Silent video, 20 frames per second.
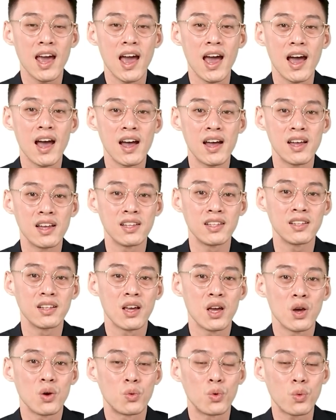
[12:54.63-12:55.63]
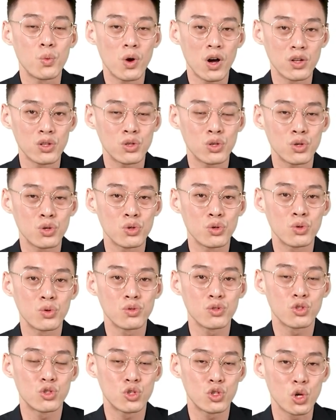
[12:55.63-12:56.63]
And we want to
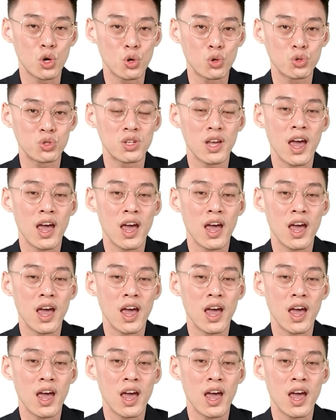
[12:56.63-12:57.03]
show